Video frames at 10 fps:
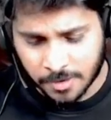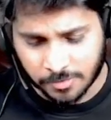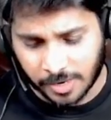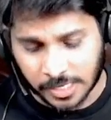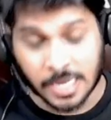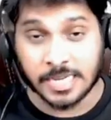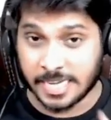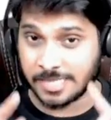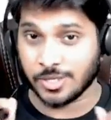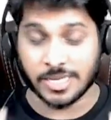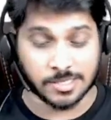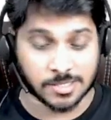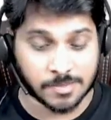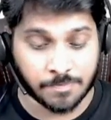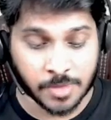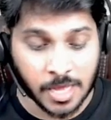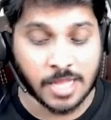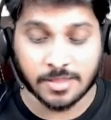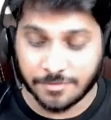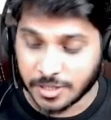Fine, take serious.
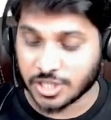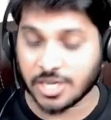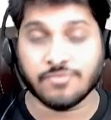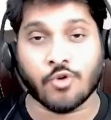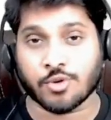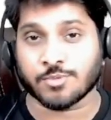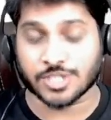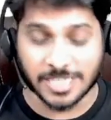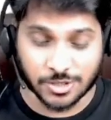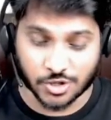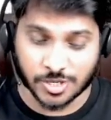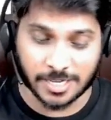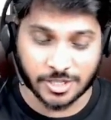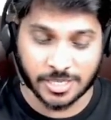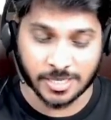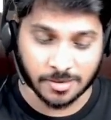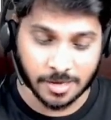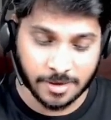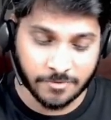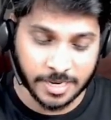The first and foremost instruction,
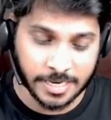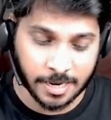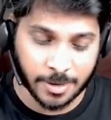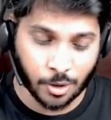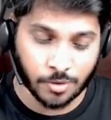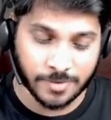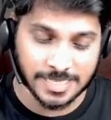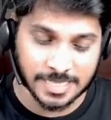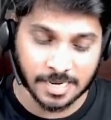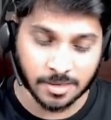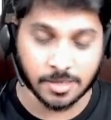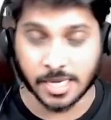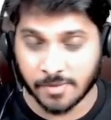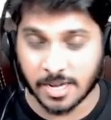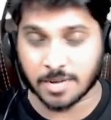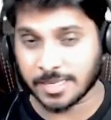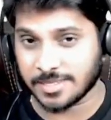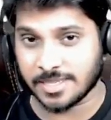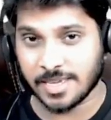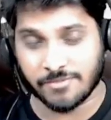every time I always tell, even in my
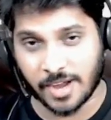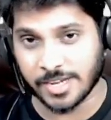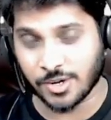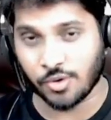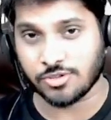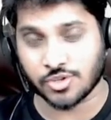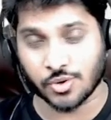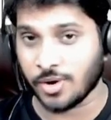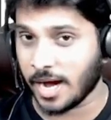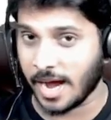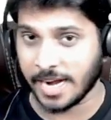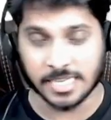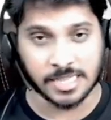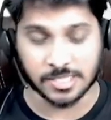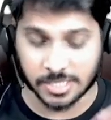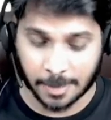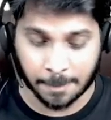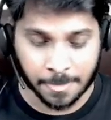CA final also, I tell the same.